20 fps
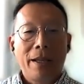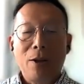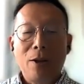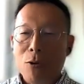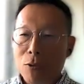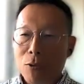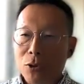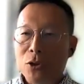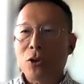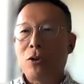
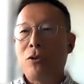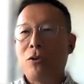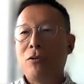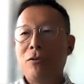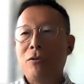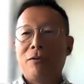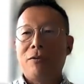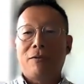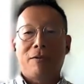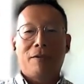Then
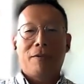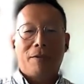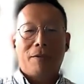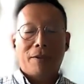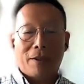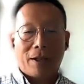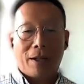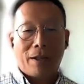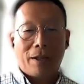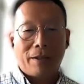also
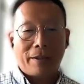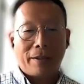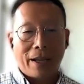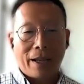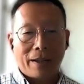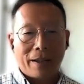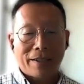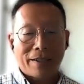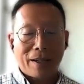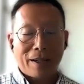uh,
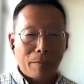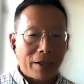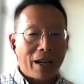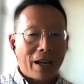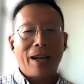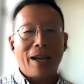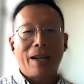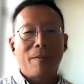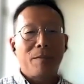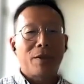there are
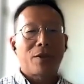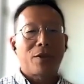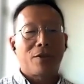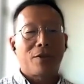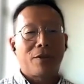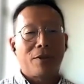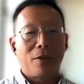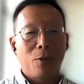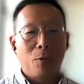sometimes